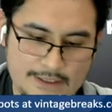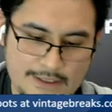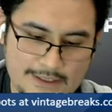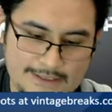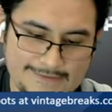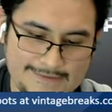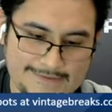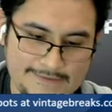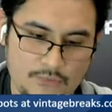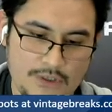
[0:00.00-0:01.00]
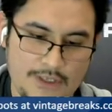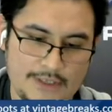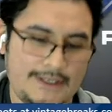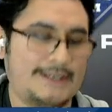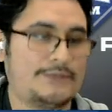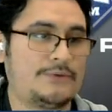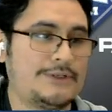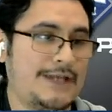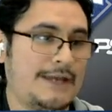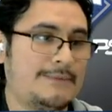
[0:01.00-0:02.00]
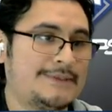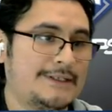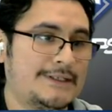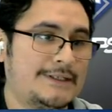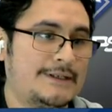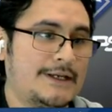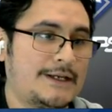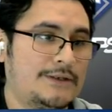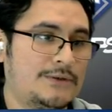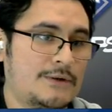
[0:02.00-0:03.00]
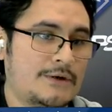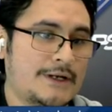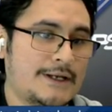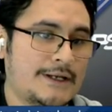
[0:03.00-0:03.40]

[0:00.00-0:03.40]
61. Antawn Jamison, Nick Doherty.